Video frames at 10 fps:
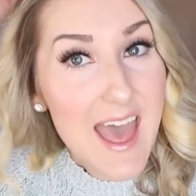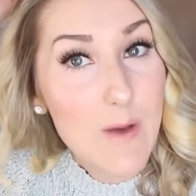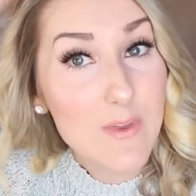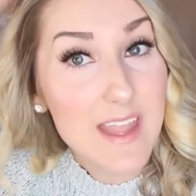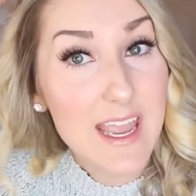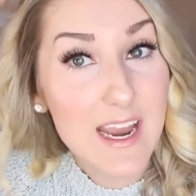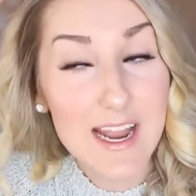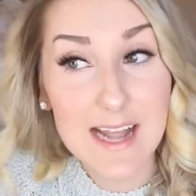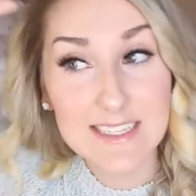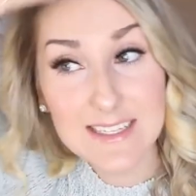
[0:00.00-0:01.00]
and when the hair,
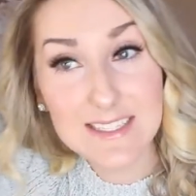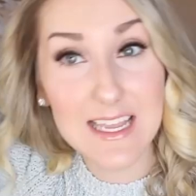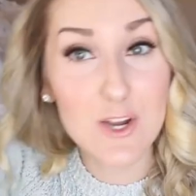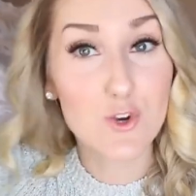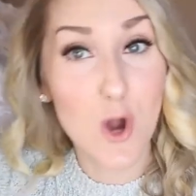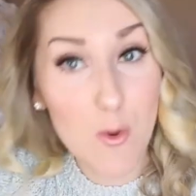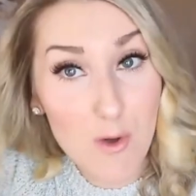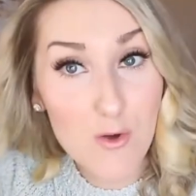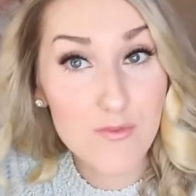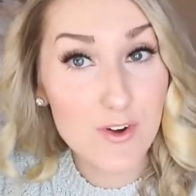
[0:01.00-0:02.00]
and I did this like chrome
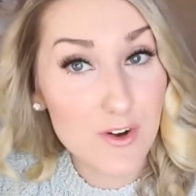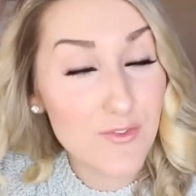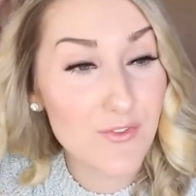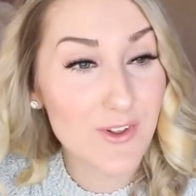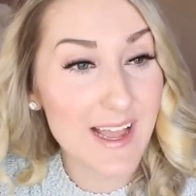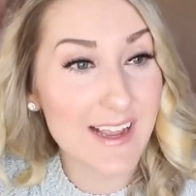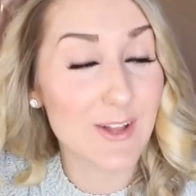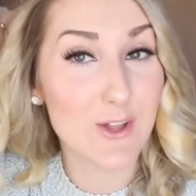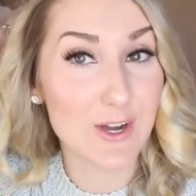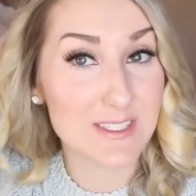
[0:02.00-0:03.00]
over for like
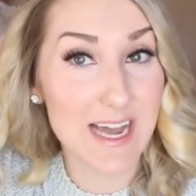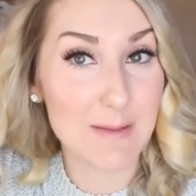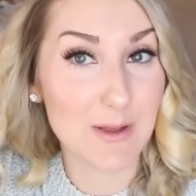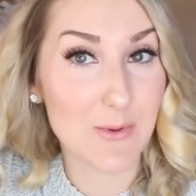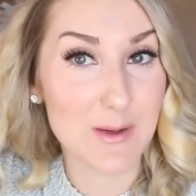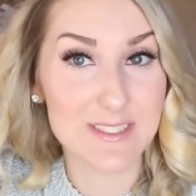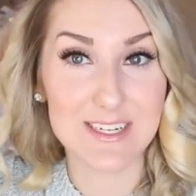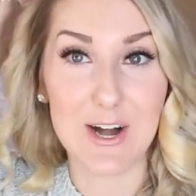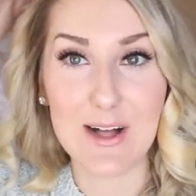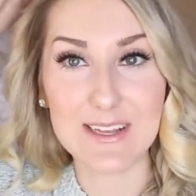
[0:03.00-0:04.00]
a long time, like when I was
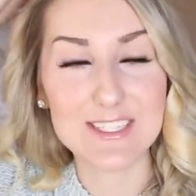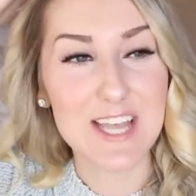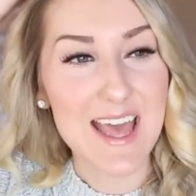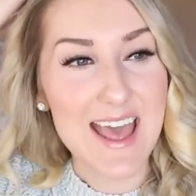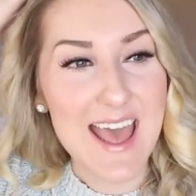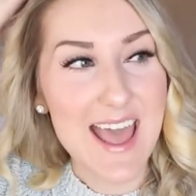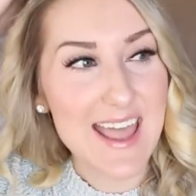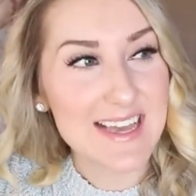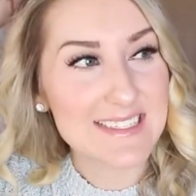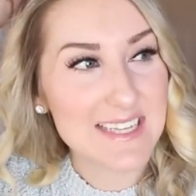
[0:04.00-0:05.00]
in college,
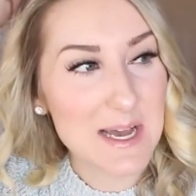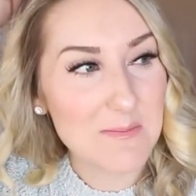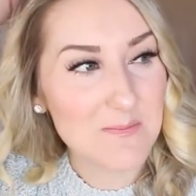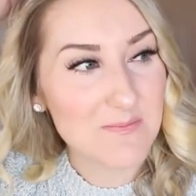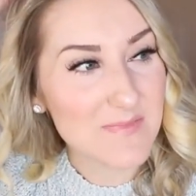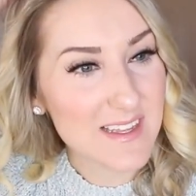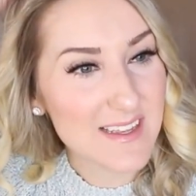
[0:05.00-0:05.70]
and